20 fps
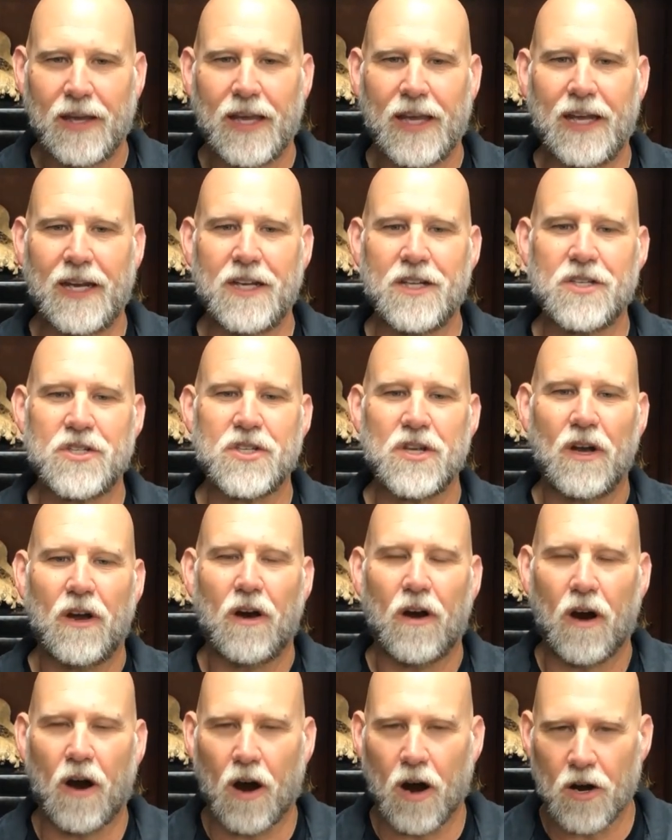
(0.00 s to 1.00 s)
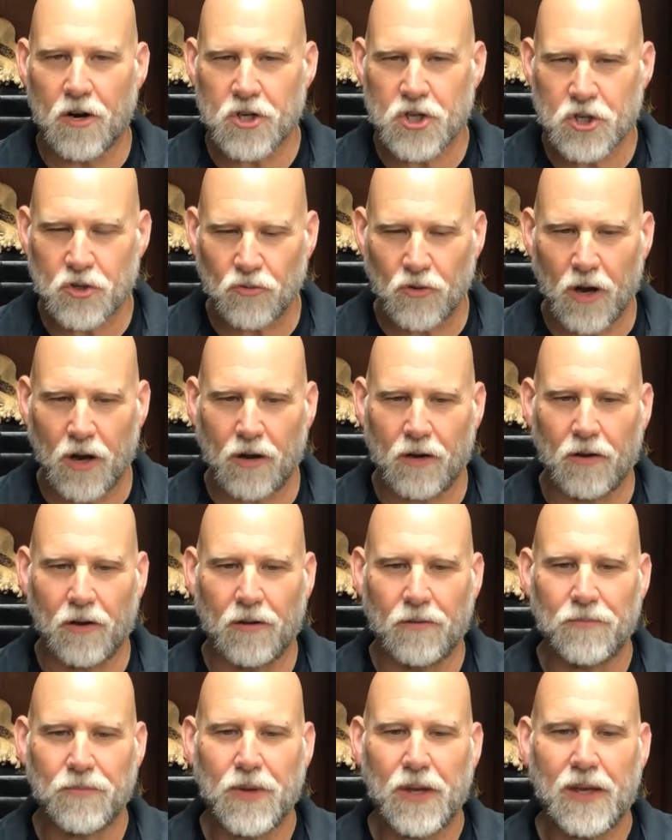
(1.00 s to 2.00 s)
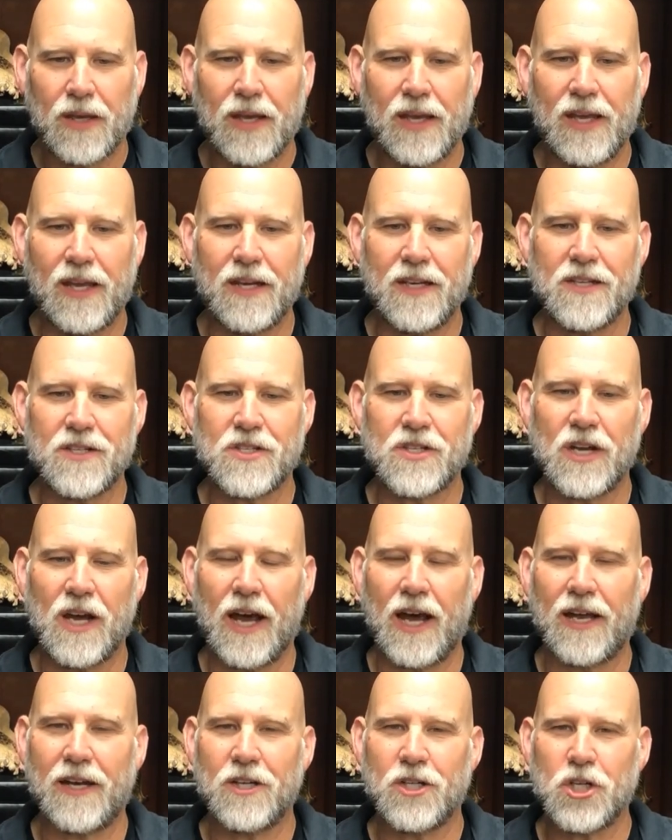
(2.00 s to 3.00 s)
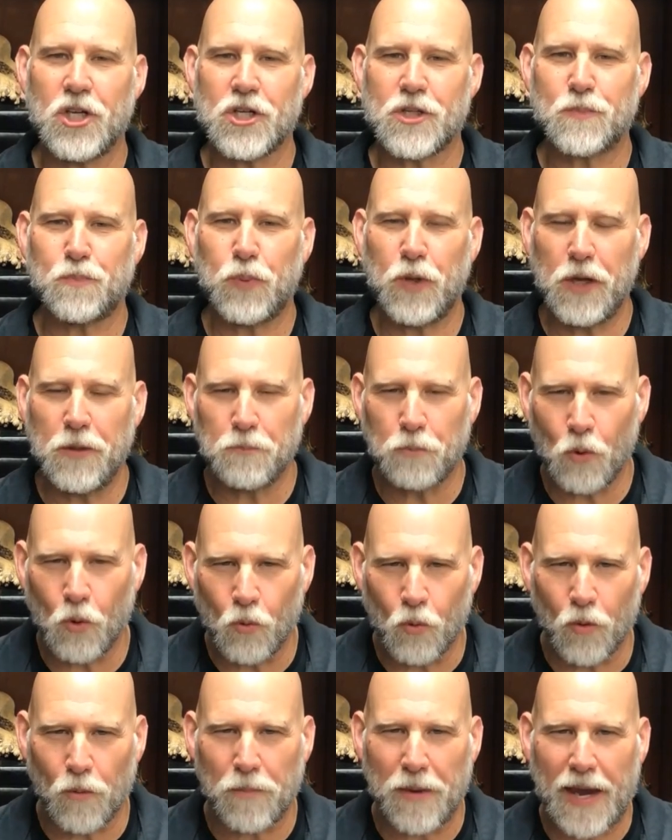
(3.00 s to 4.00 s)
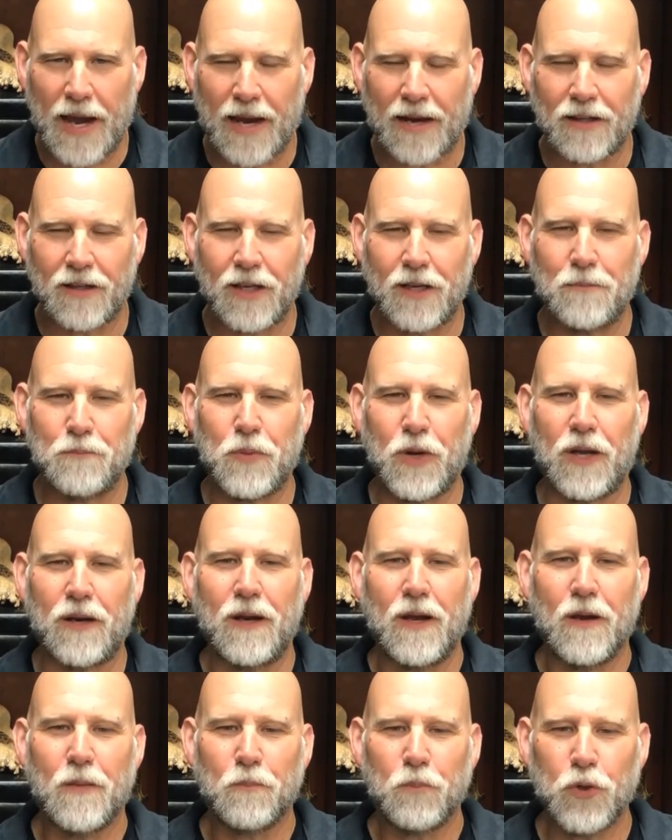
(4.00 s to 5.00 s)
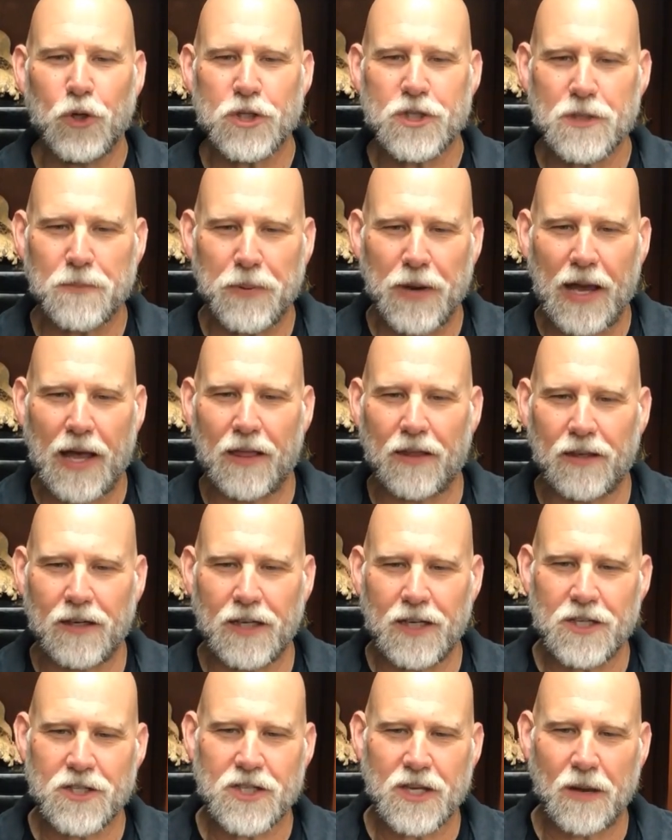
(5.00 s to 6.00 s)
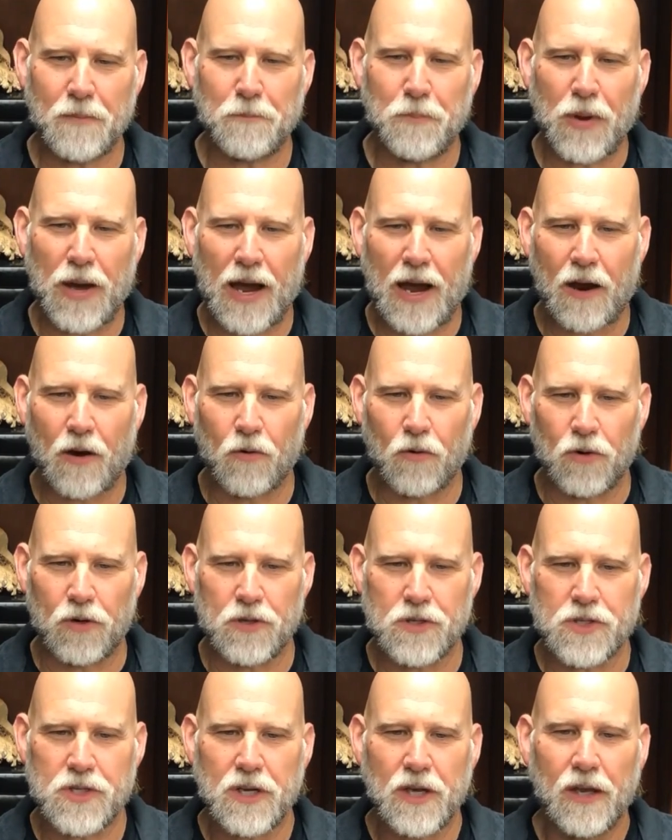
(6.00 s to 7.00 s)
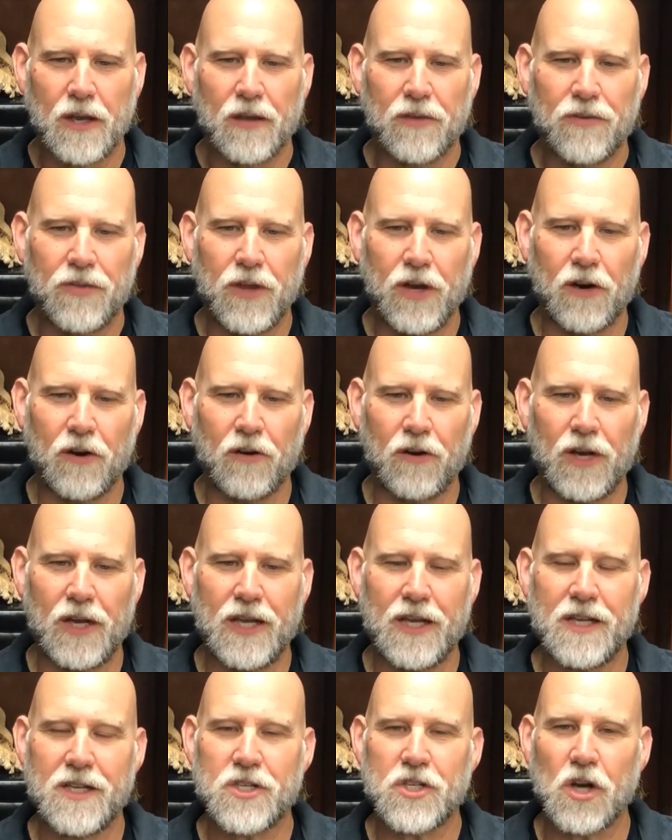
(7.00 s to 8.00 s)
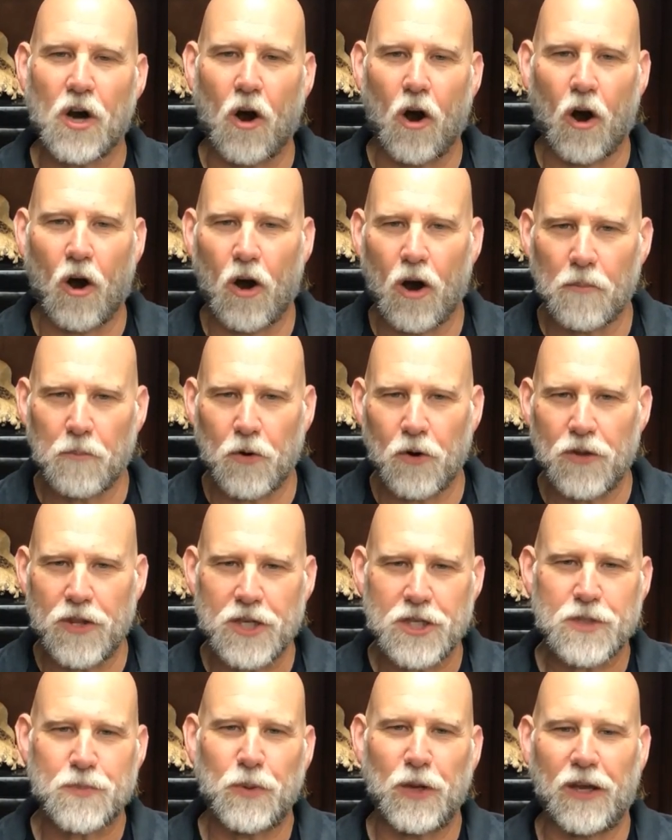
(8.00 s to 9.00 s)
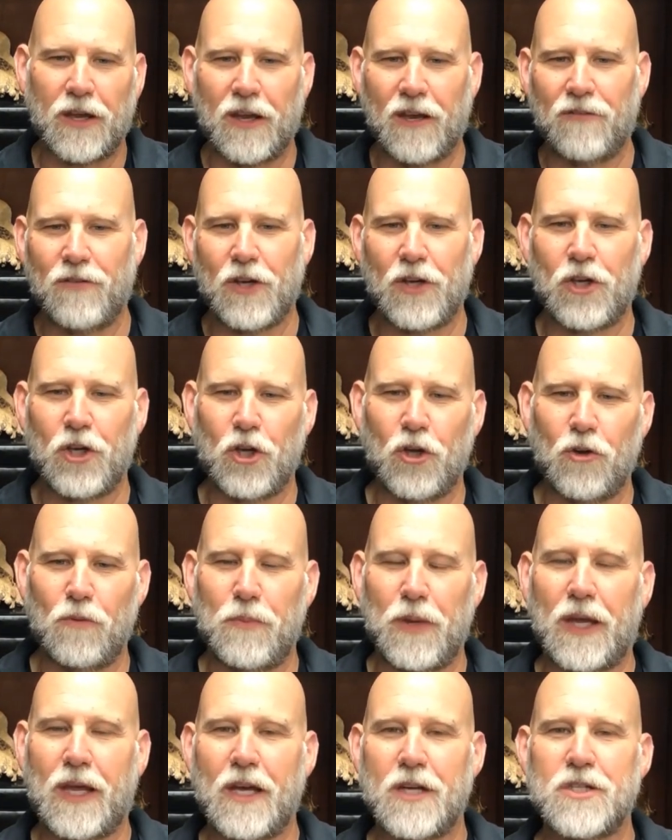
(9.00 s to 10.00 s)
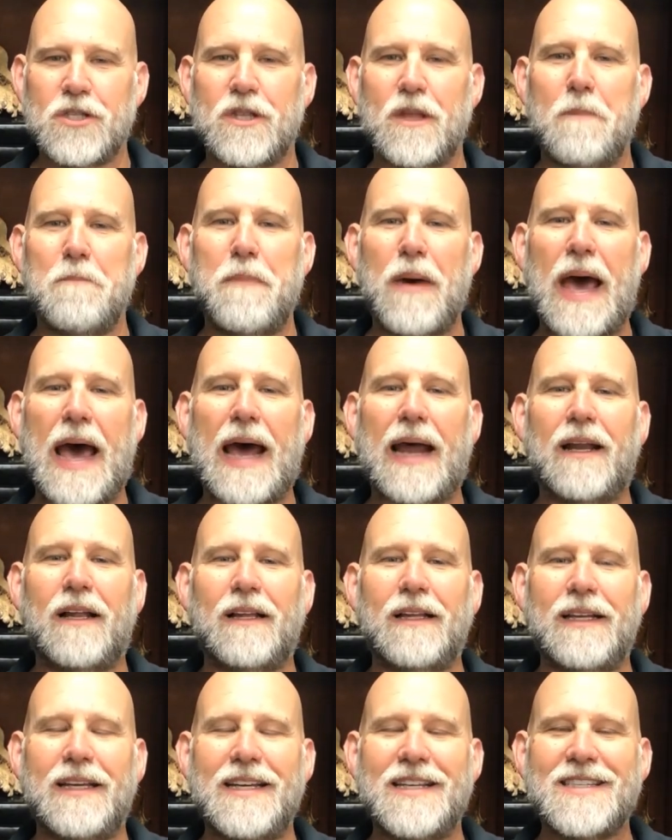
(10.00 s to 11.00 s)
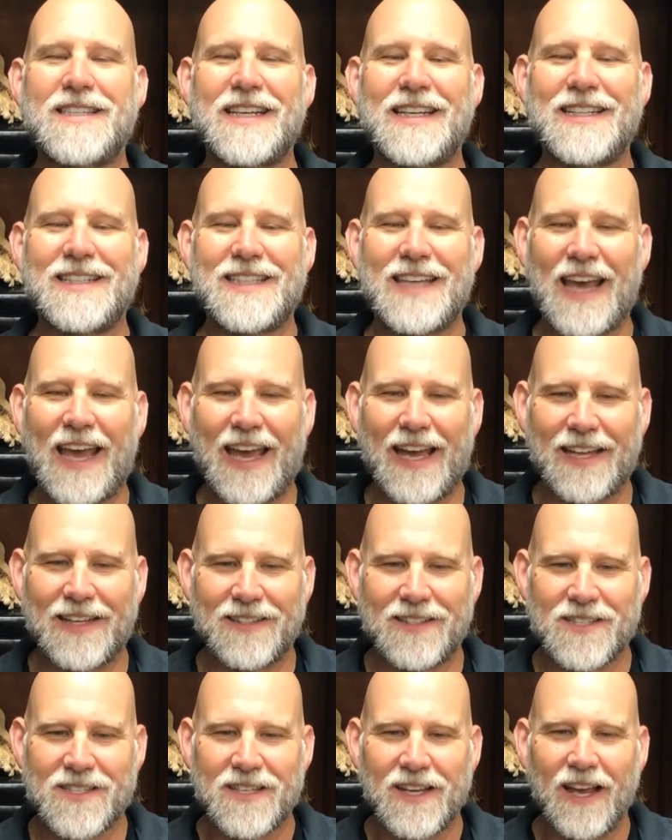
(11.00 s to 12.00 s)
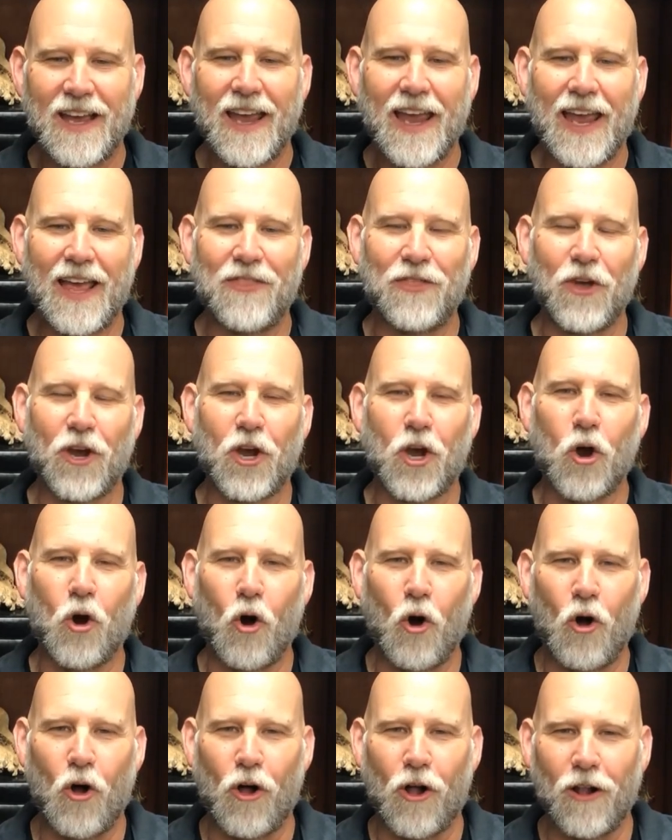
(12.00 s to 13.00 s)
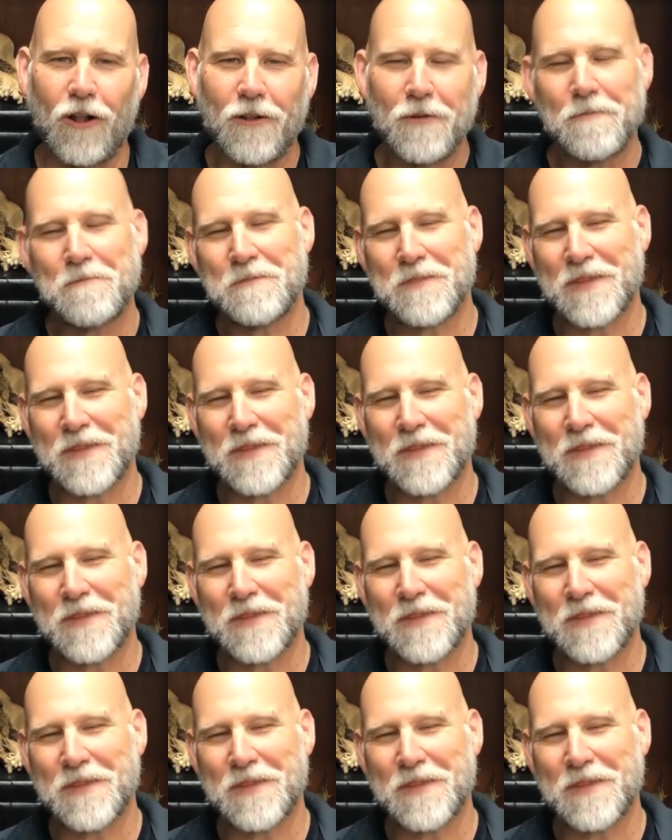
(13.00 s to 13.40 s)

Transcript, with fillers: It is our struggle. It is not just people we're battling, but principalities and powers. There is armor that's been given to you because the battle is intense and the goal